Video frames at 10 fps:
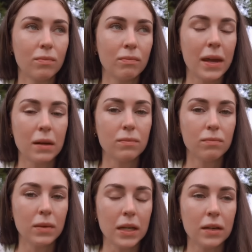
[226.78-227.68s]
made
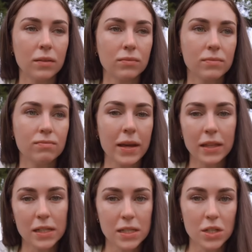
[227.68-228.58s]
me make
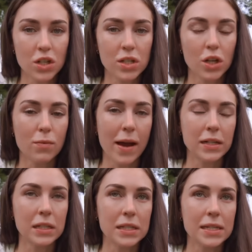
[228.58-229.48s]
the decision to go back
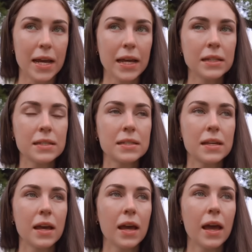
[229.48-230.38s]
to the States.
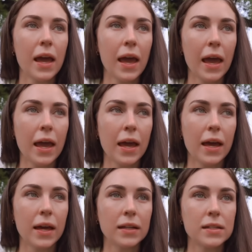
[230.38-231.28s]

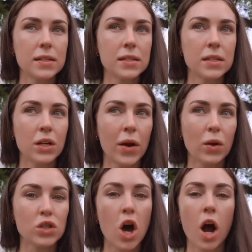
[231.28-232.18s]
And, you know, I
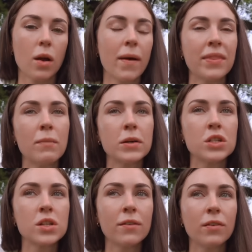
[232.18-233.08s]
don't talk about that
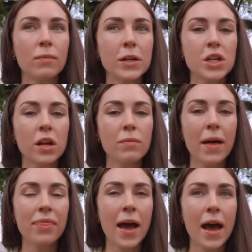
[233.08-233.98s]
much stuff on my channel
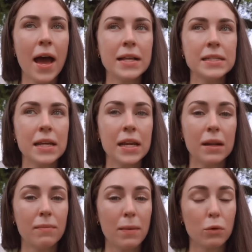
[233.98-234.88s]
about that. I did
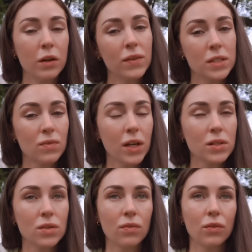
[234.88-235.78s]
in my previous video,
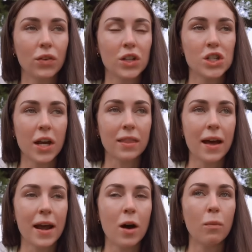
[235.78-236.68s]
so feel free to check
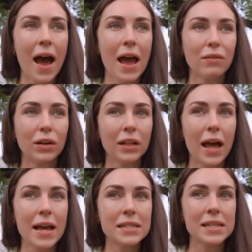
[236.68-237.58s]
that out. I
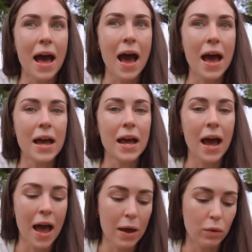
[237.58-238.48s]
realized that
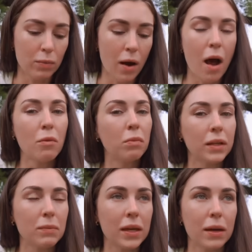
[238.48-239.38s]
I would
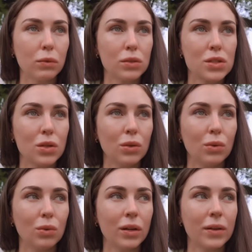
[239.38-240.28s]
probably be able
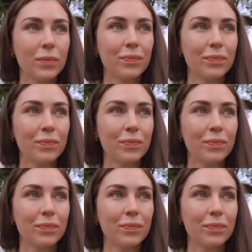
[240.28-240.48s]
to